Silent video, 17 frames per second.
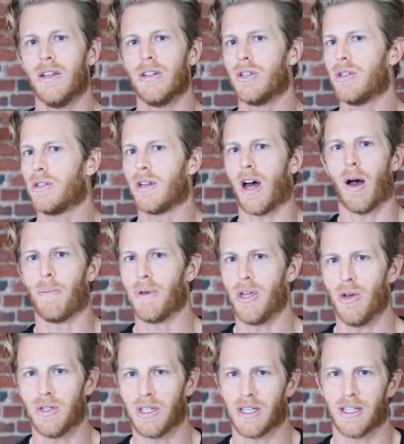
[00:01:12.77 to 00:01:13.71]
stop
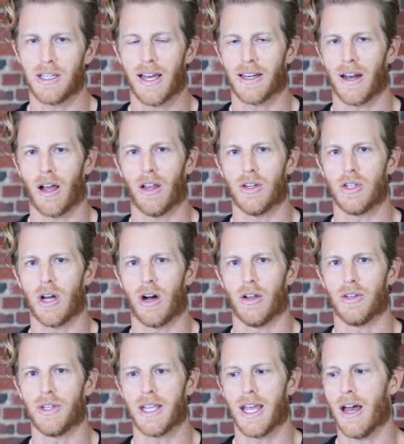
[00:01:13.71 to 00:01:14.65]
using the technology
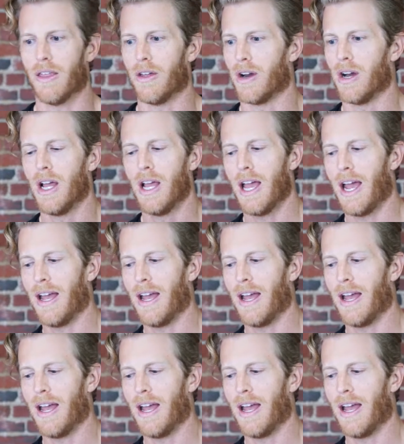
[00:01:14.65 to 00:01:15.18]
altogether,